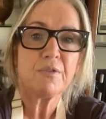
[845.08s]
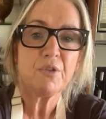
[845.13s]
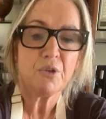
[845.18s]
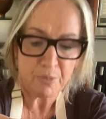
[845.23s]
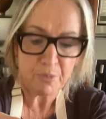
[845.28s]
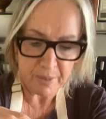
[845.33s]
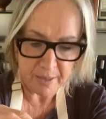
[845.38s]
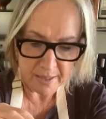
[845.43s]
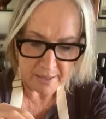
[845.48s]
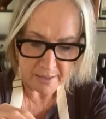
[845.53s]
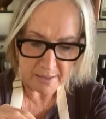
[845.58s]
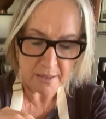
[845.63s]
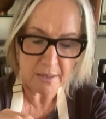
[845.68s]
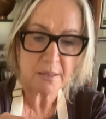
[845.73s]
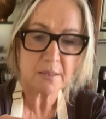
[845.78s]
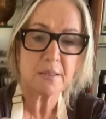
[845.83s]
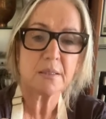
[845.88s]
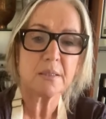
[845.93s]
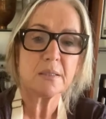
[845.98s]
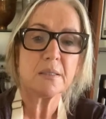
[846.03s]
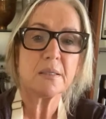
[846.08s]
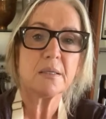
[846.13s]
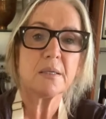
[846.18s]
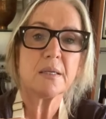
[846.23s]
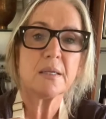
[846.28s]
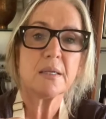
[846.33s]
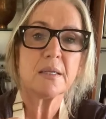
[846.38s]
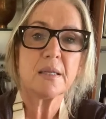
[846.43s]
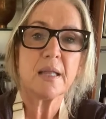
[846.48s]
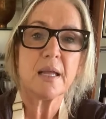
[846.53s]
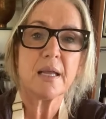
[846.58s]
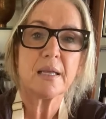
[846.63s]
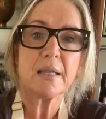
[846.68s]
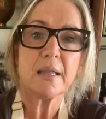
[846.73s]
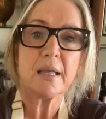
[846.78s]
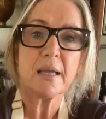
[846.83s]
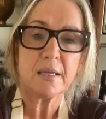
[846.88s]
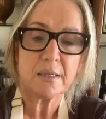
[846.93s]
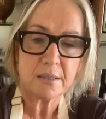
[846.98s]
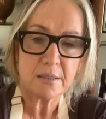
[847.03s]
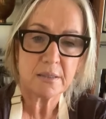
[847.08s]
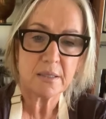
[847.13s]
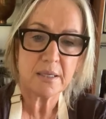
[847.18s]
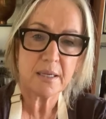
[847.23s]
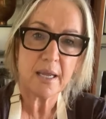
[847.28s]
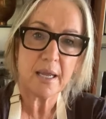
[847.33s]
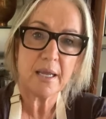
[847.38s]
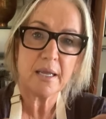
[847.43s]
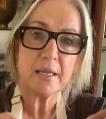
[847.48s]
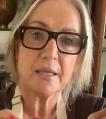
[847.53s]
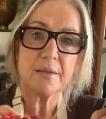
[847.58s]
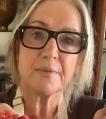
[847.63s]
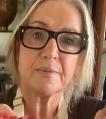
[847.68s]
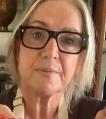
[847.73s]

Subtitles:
4 pieces. Like that, okay?